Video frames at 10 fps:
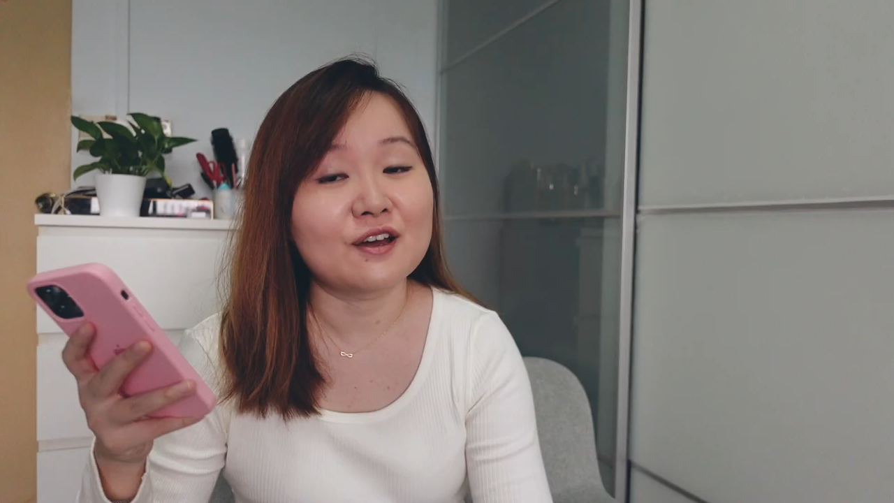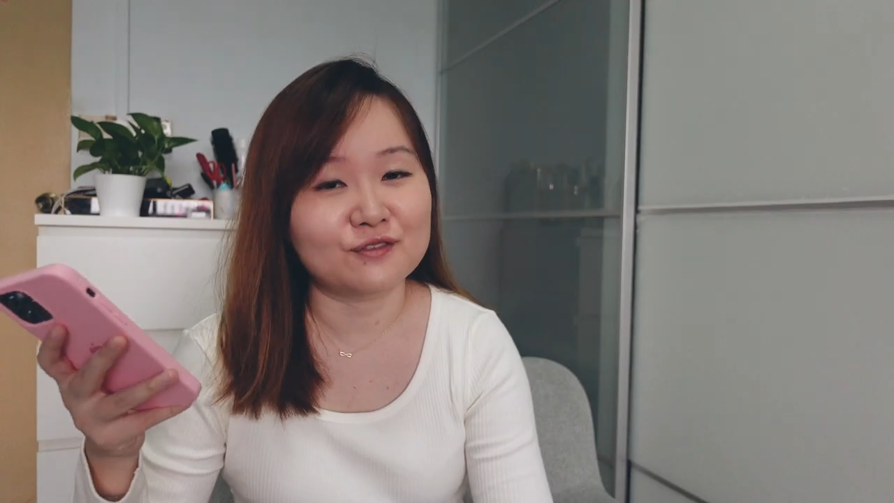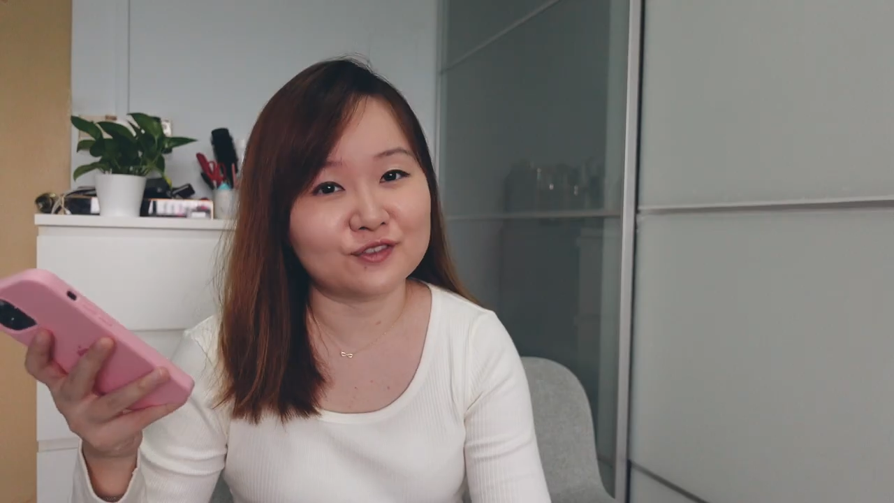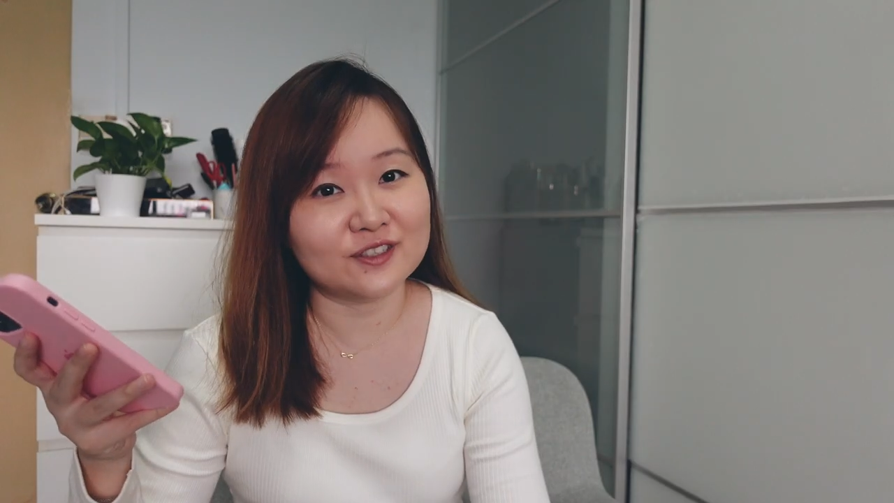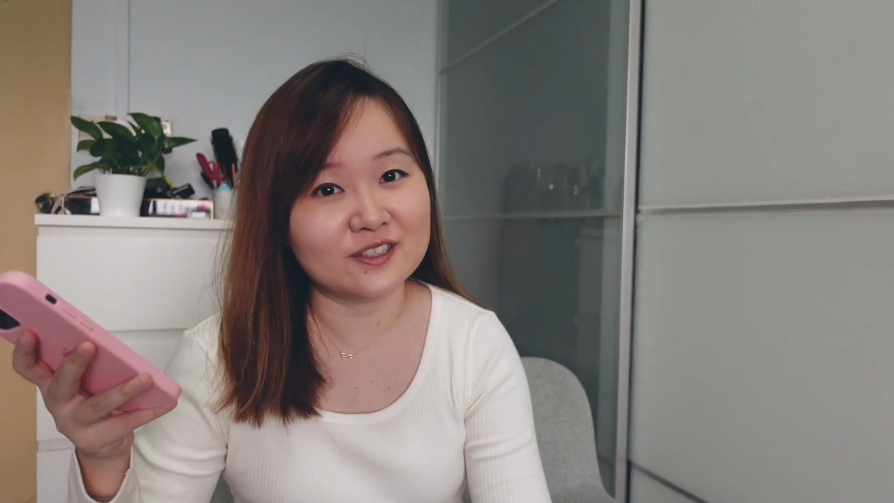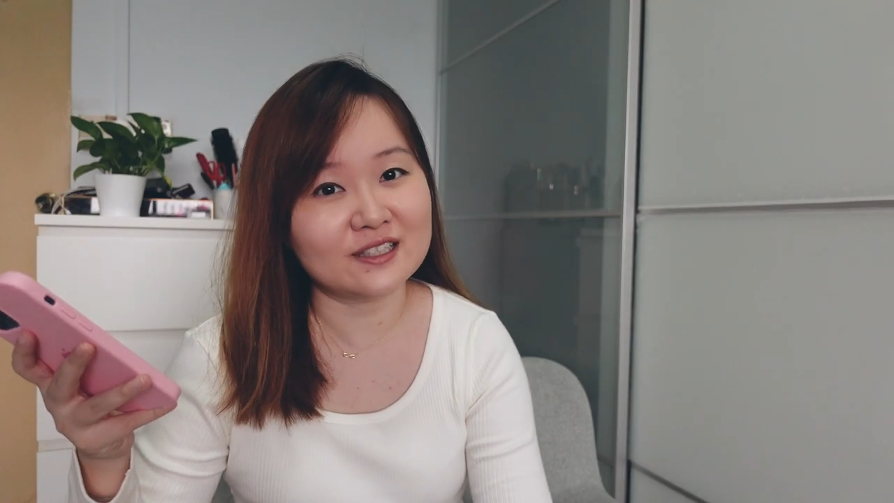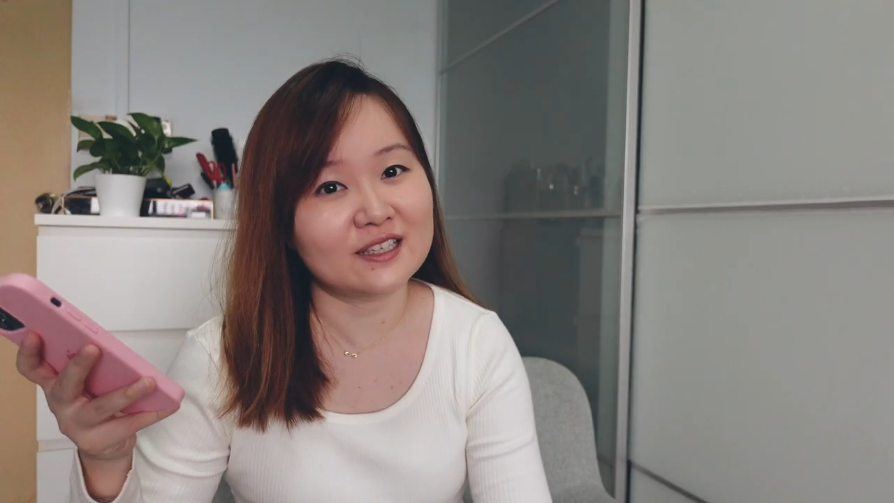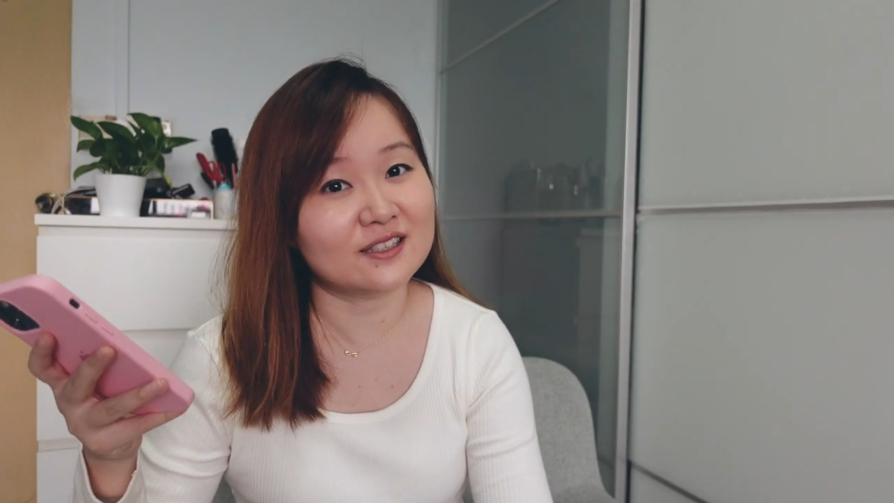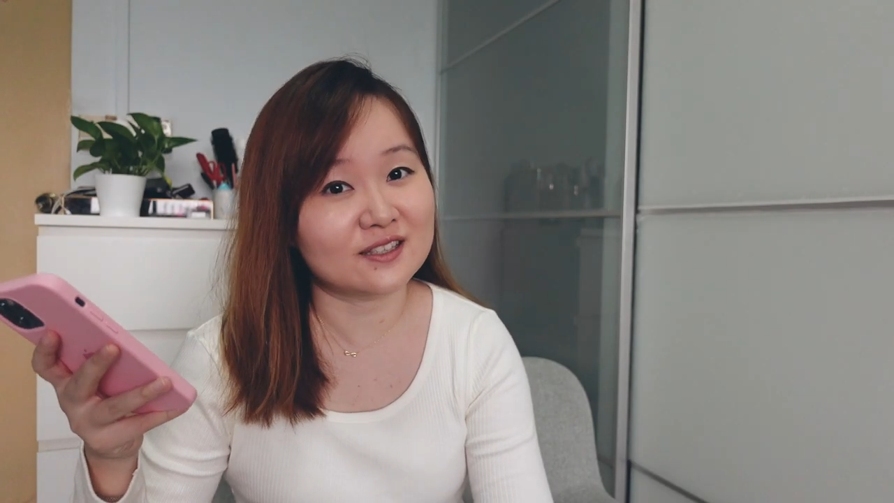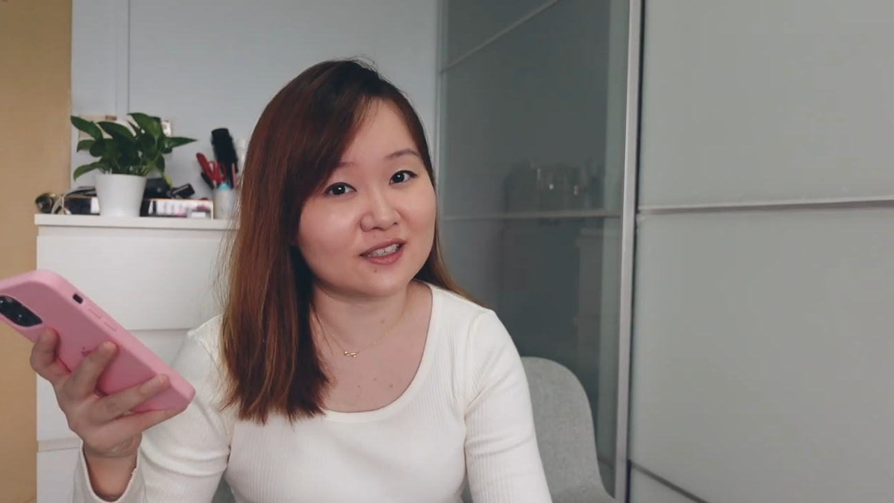First,
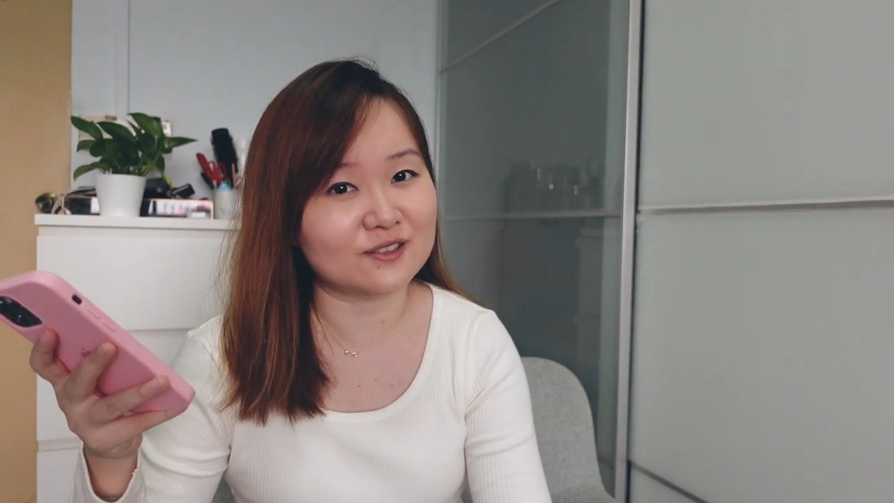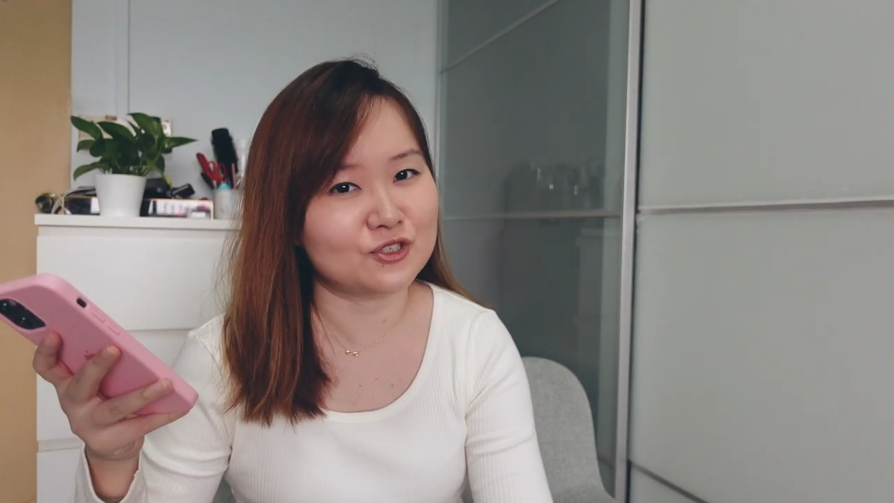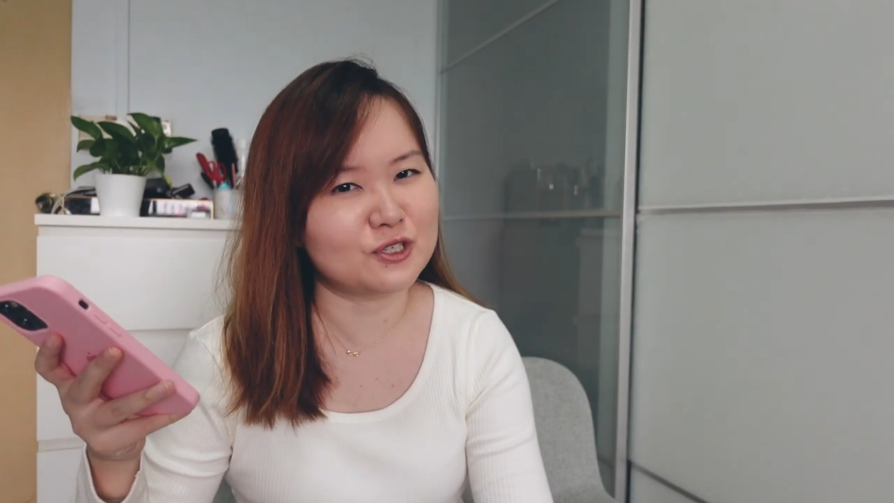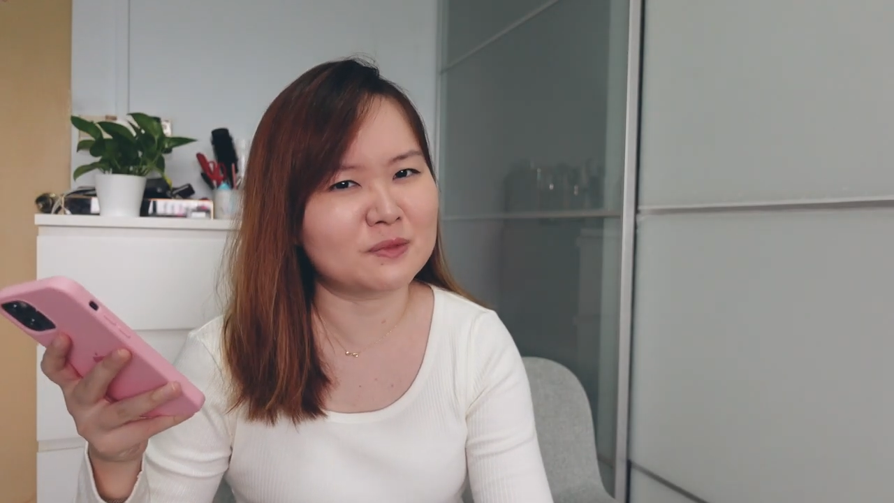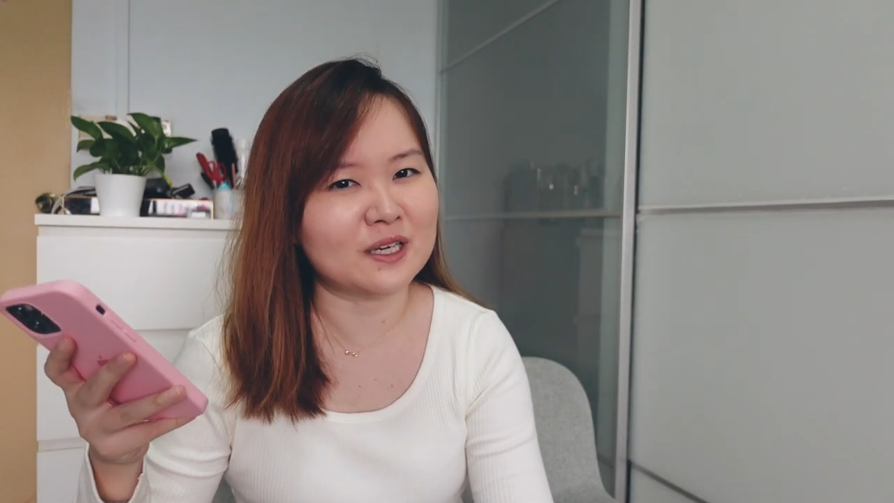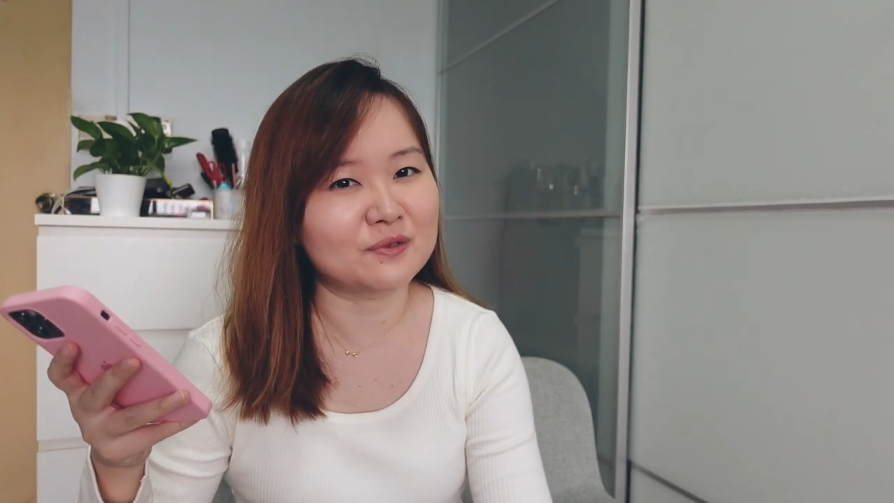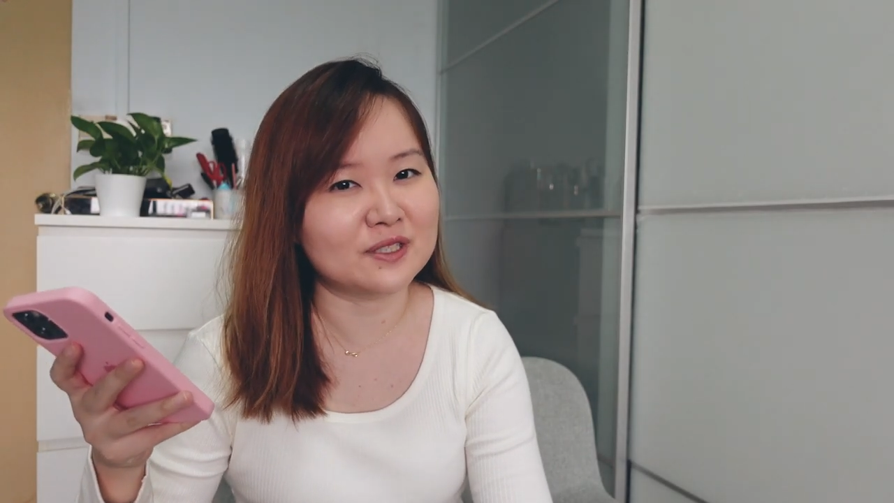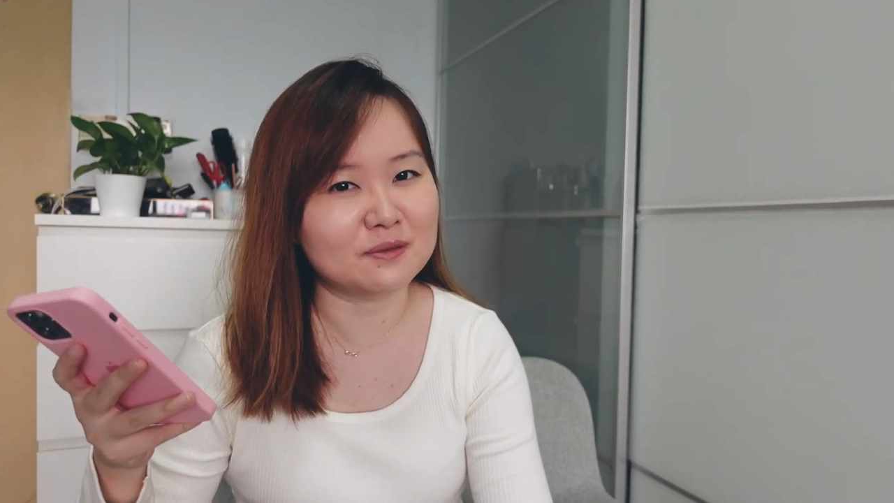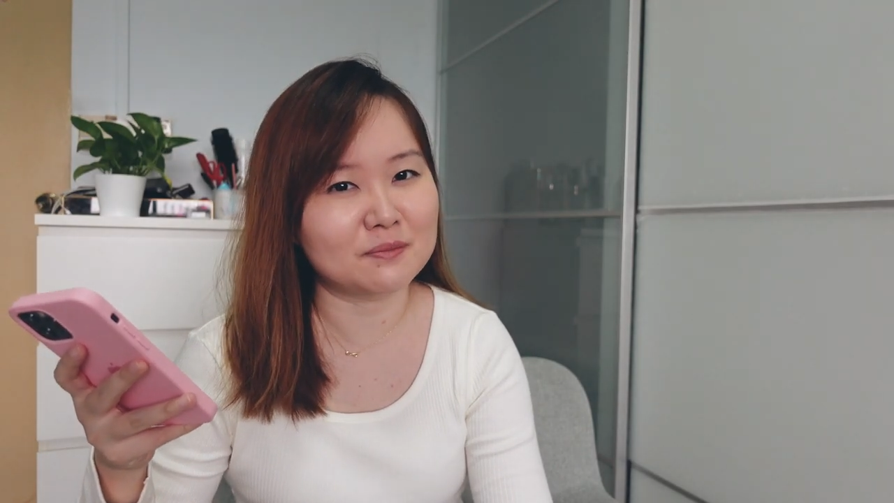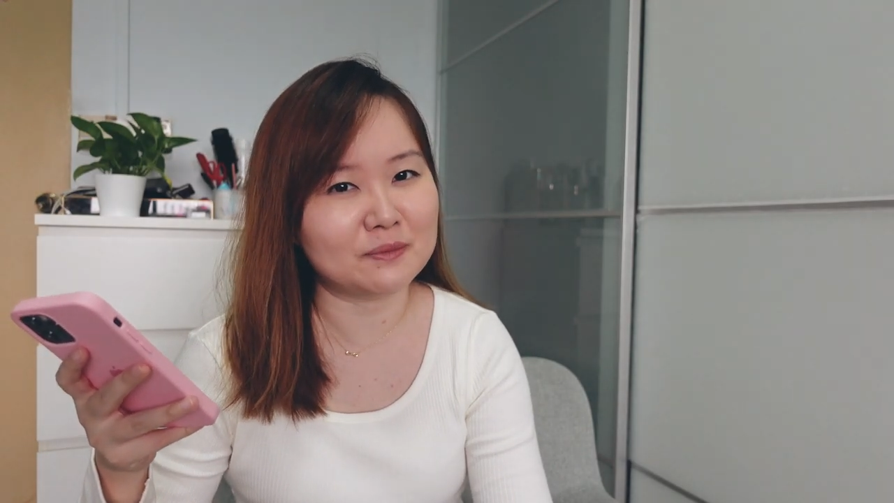let's take a trip down the